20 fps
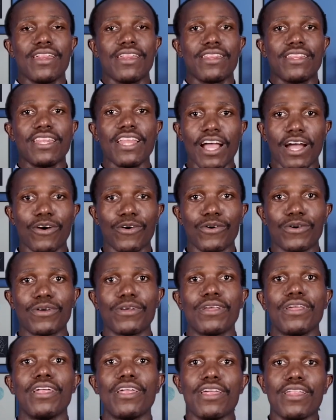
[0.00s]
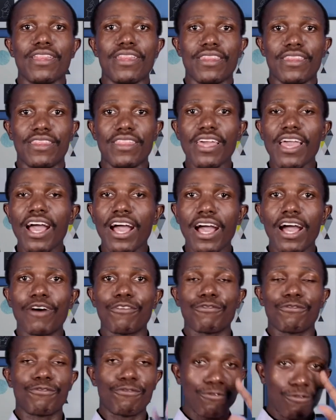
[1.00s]
Now, there are
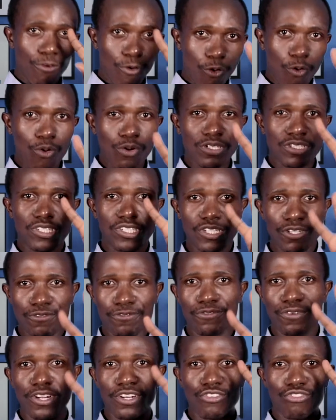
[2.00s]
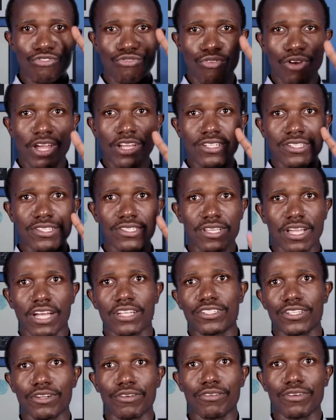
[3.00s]
4 different rights
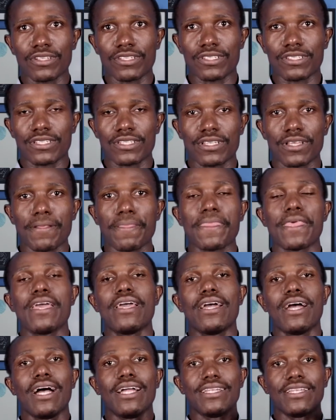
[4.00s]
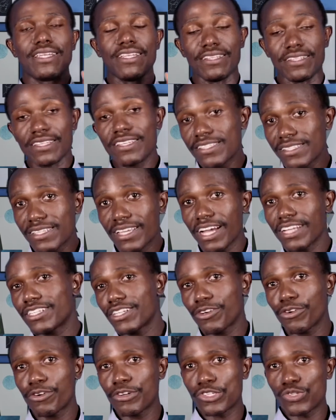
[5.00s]
categories, and in these
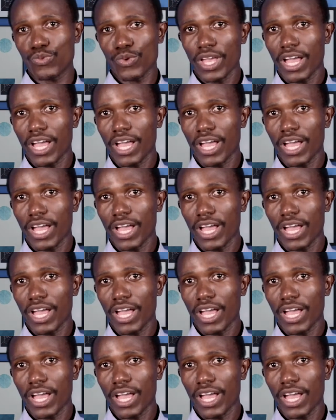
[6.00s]
categories we